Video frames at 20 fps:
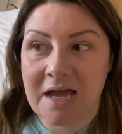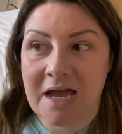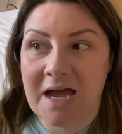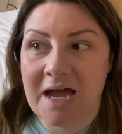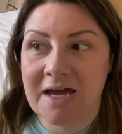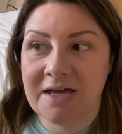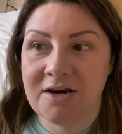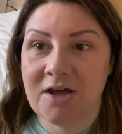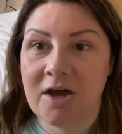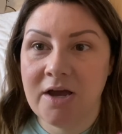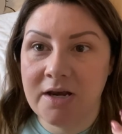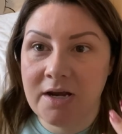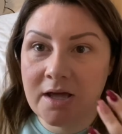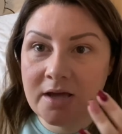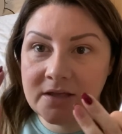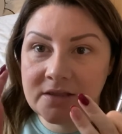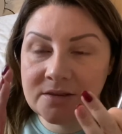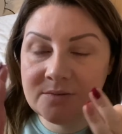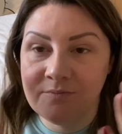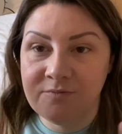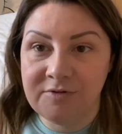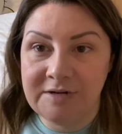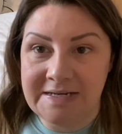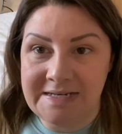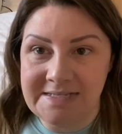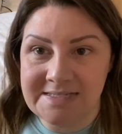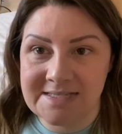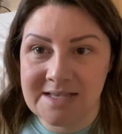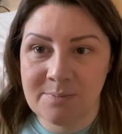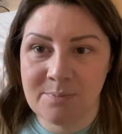and I like them really
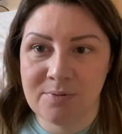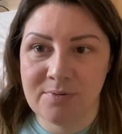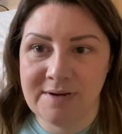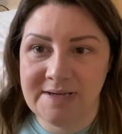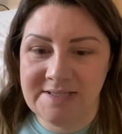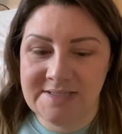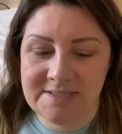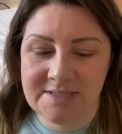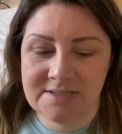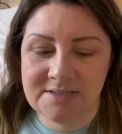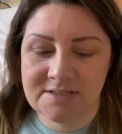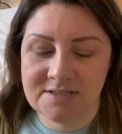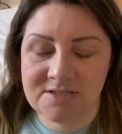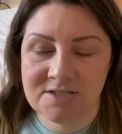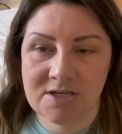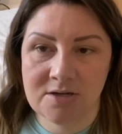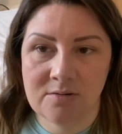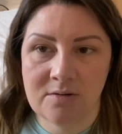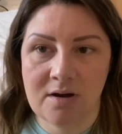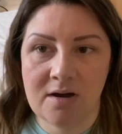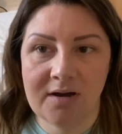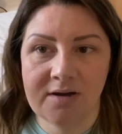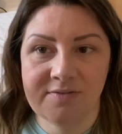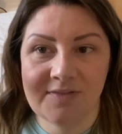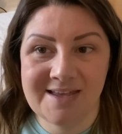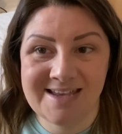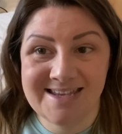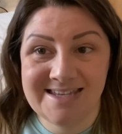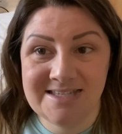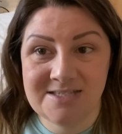separated, so
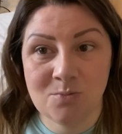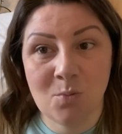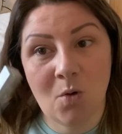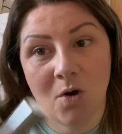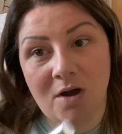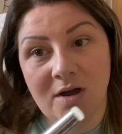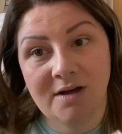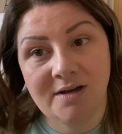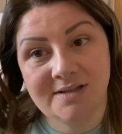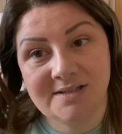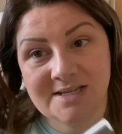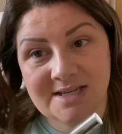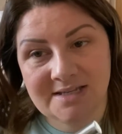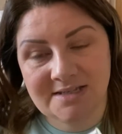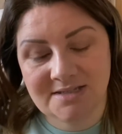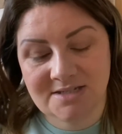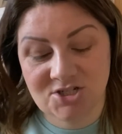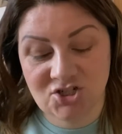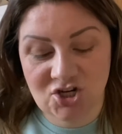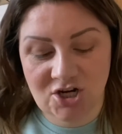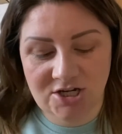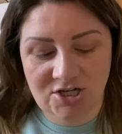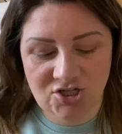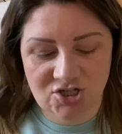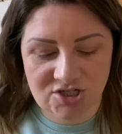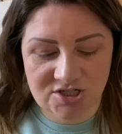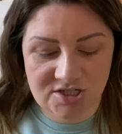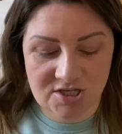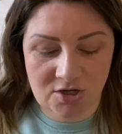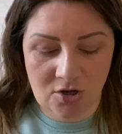that is why I tend to change
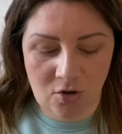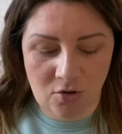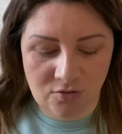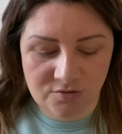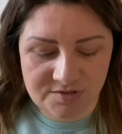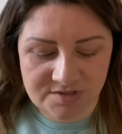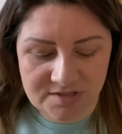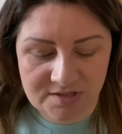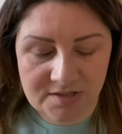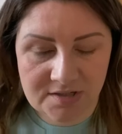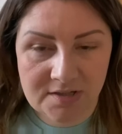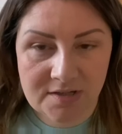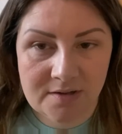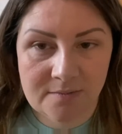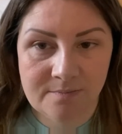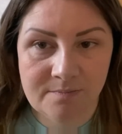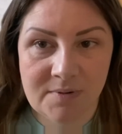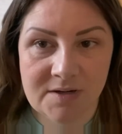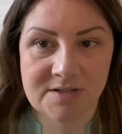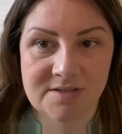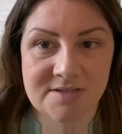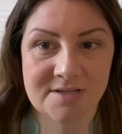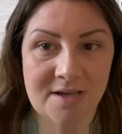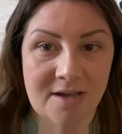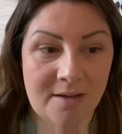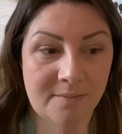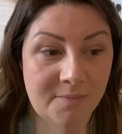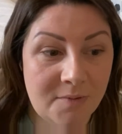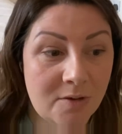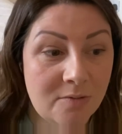this a lot. But
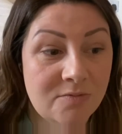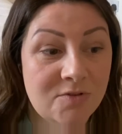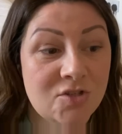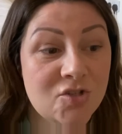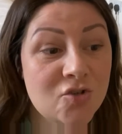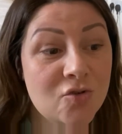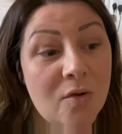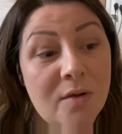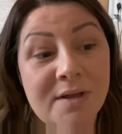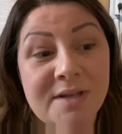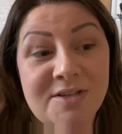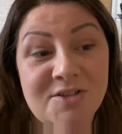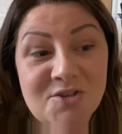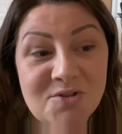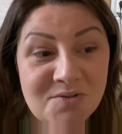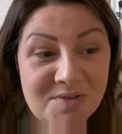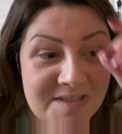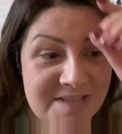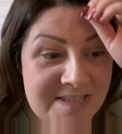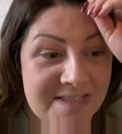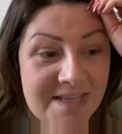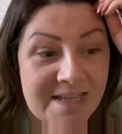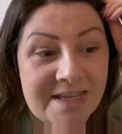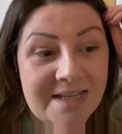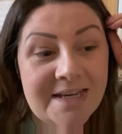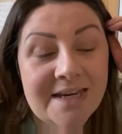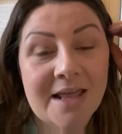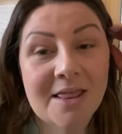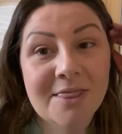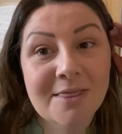I'm going to try and do this
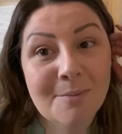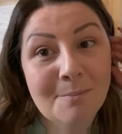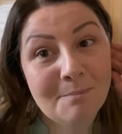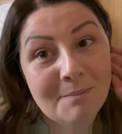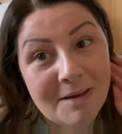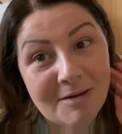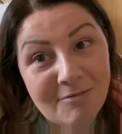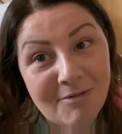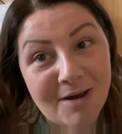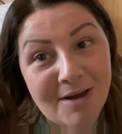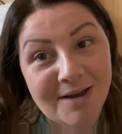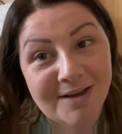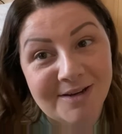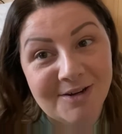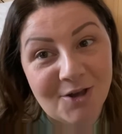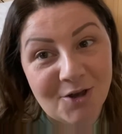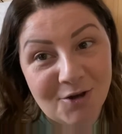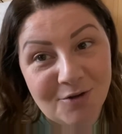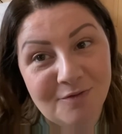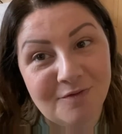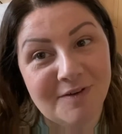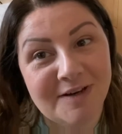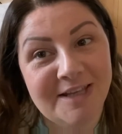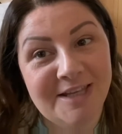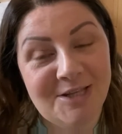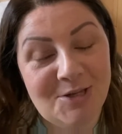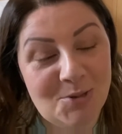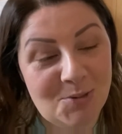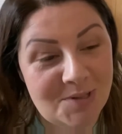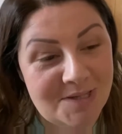in the mirror and hopefully
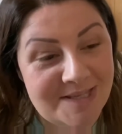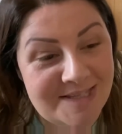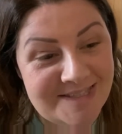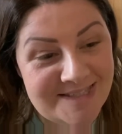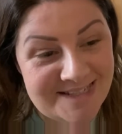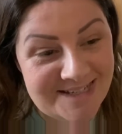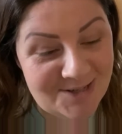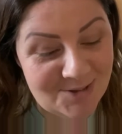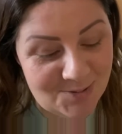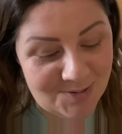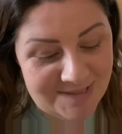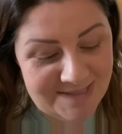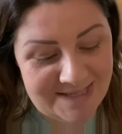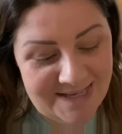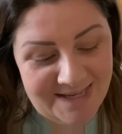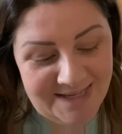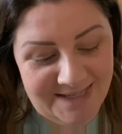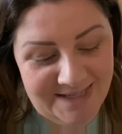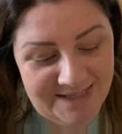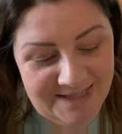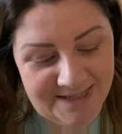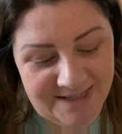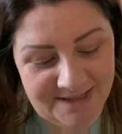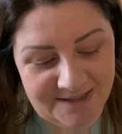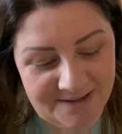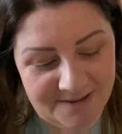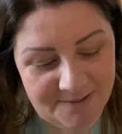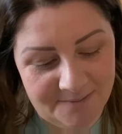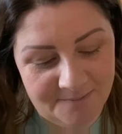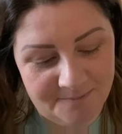you can still see.
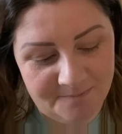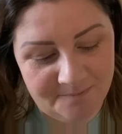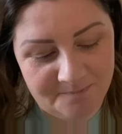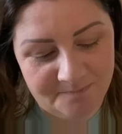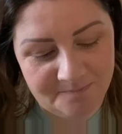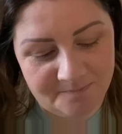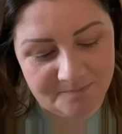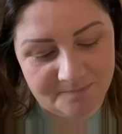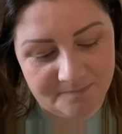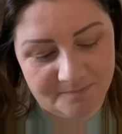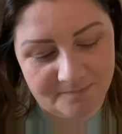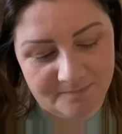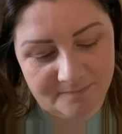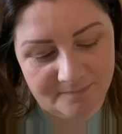So